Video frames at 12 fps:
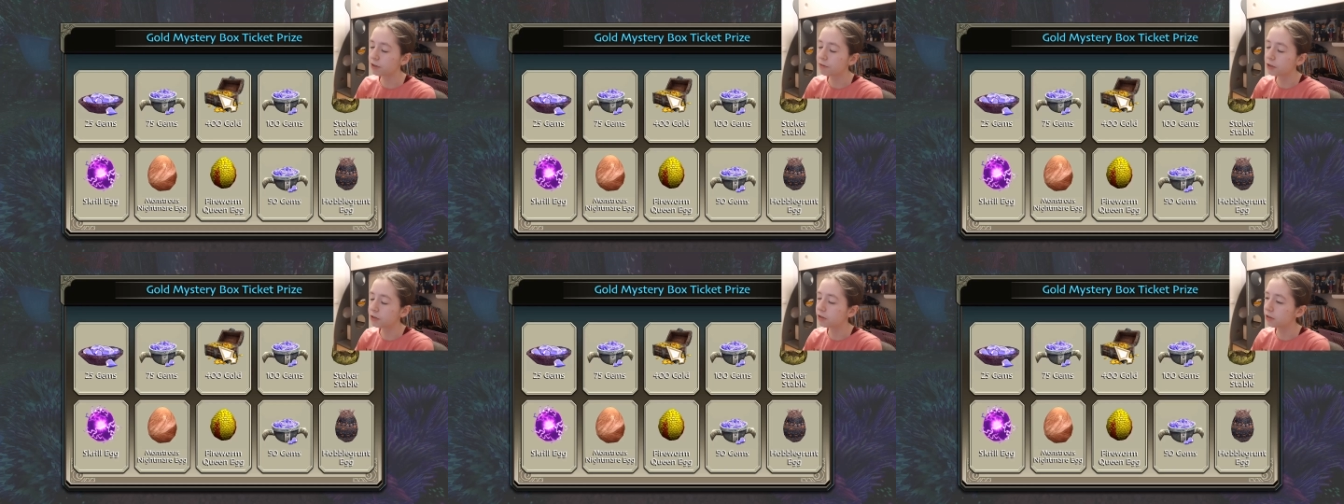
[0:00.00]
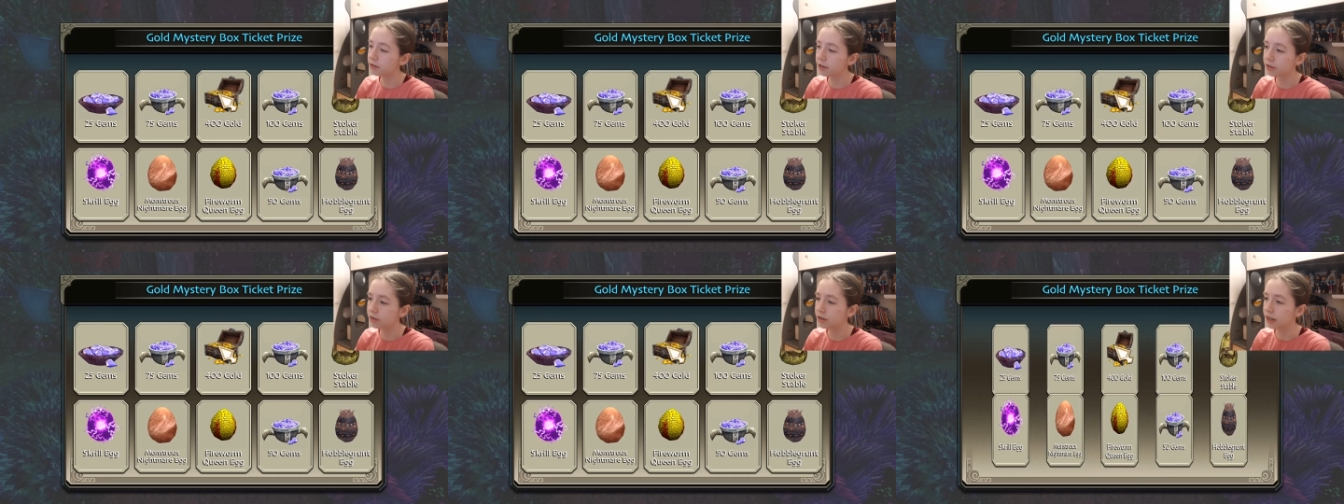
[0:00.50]
to review
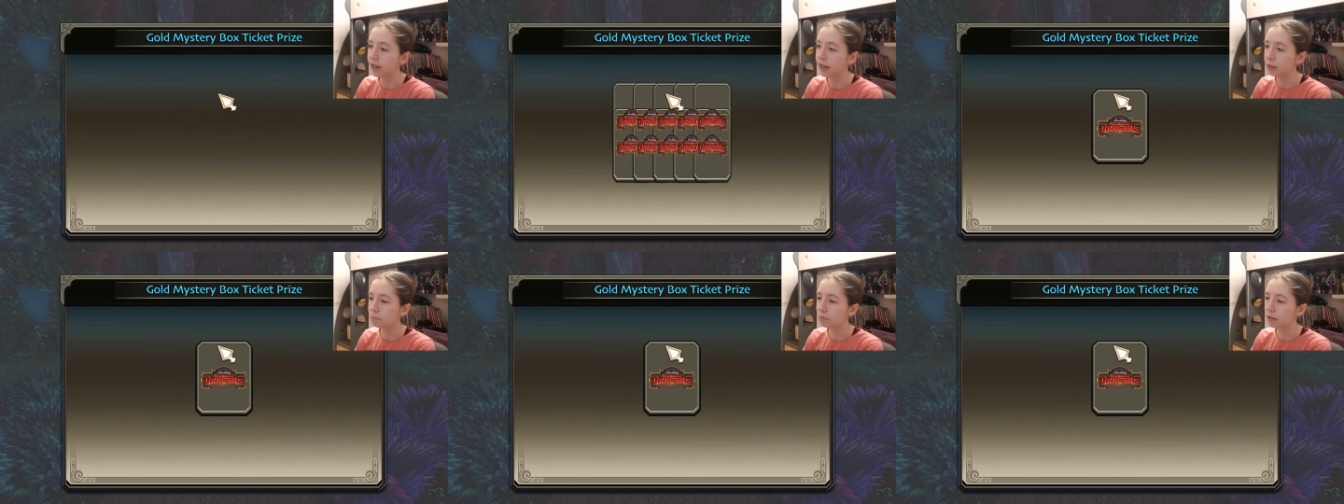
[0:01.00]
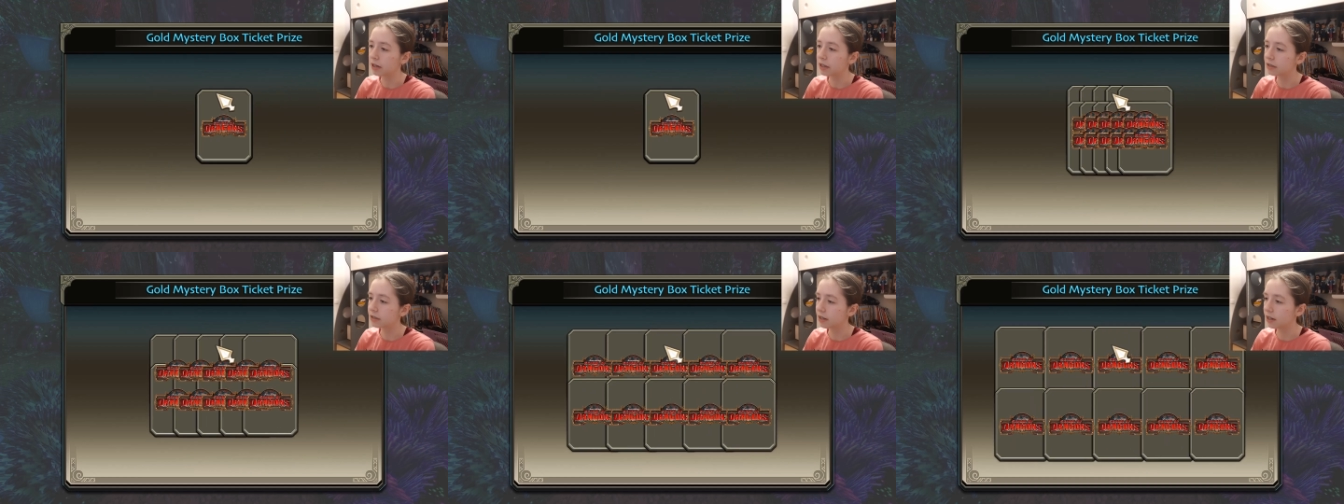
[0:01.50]
Tutos today,
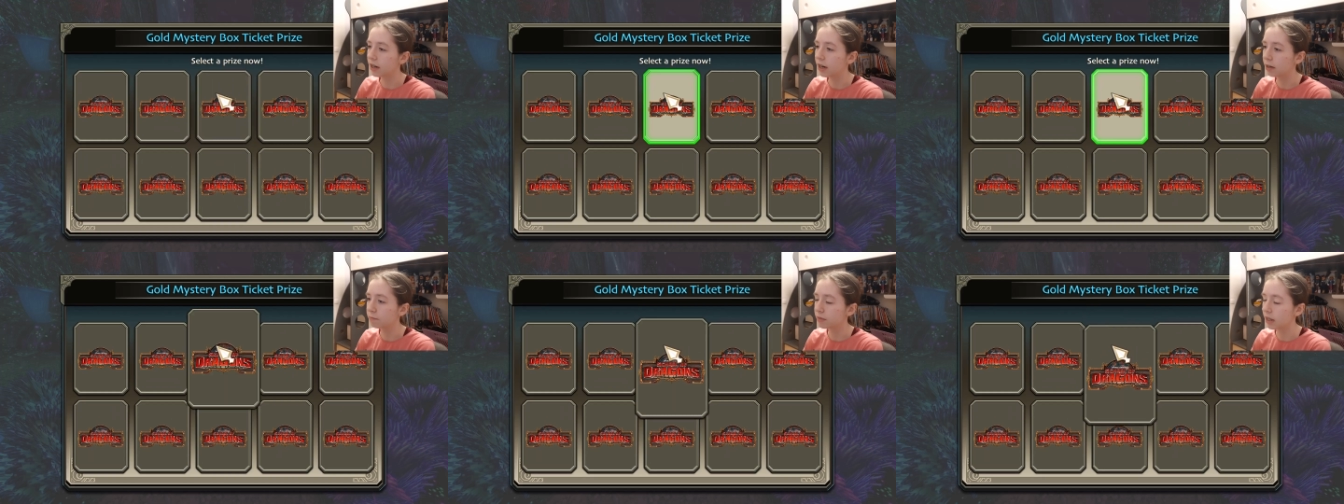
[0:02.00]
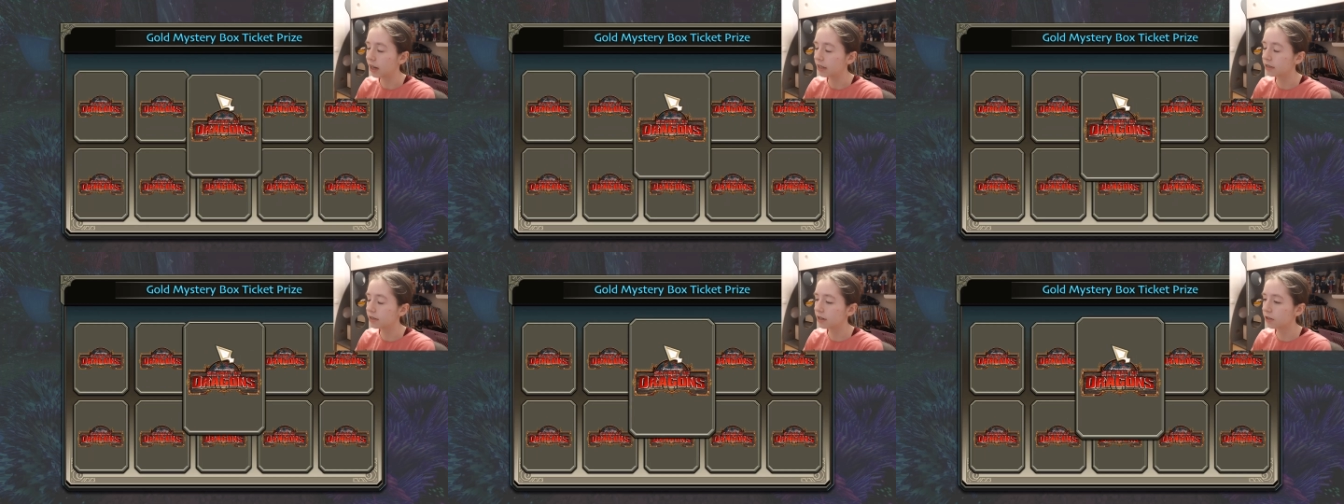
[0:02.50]
but um, I
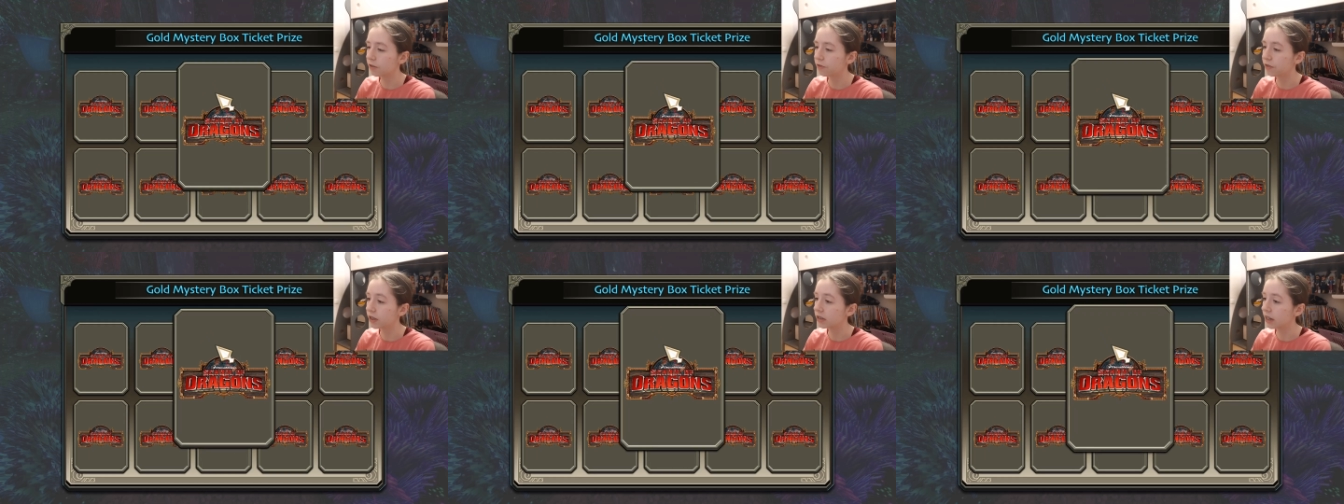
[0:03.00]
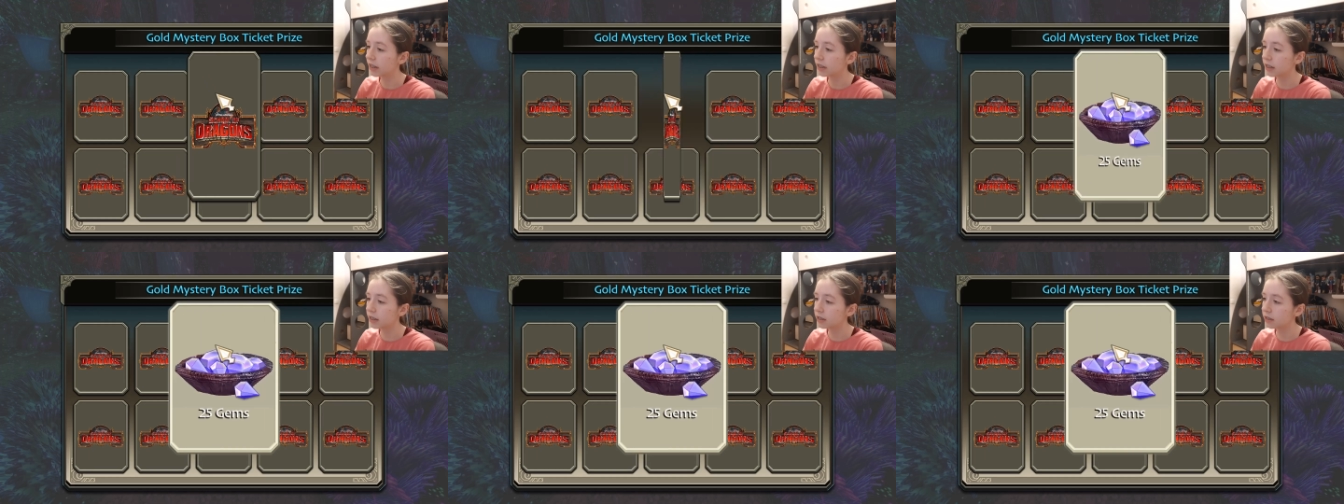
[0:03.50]
didn't feel like
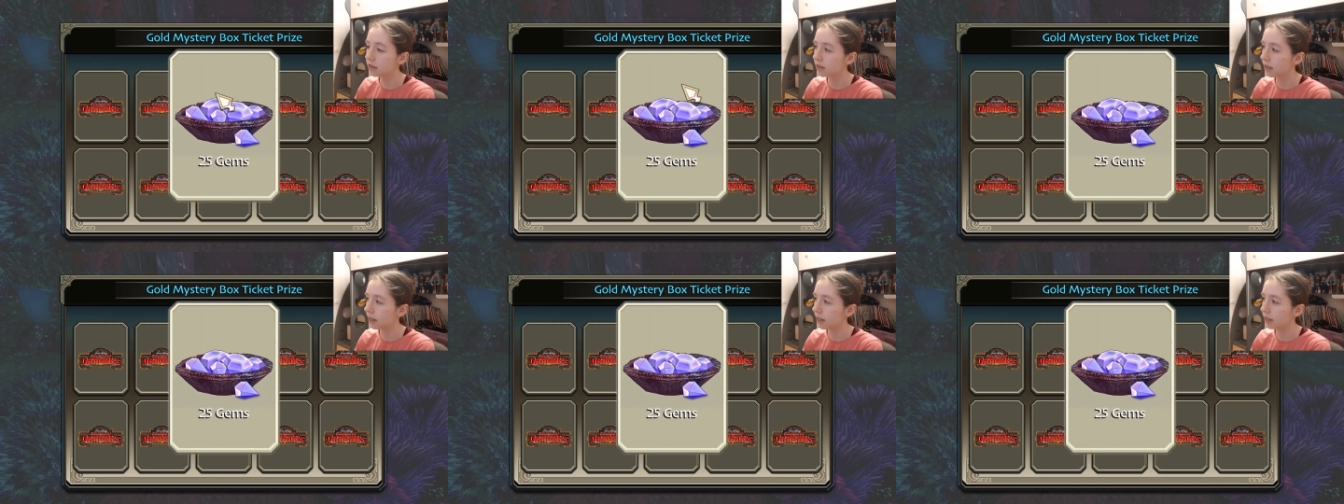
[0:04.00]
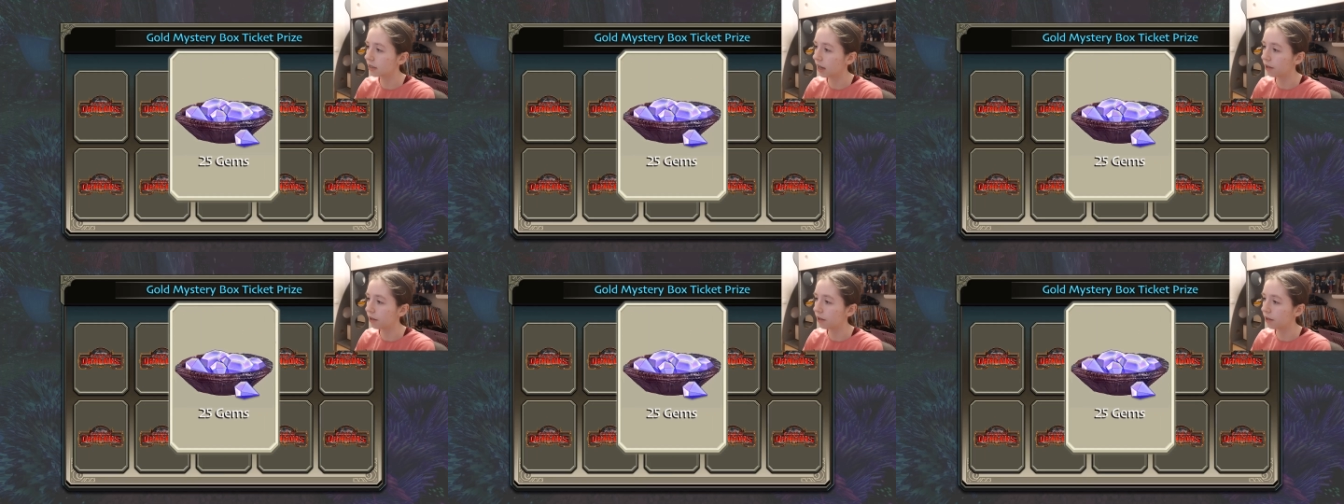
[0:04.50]
it, and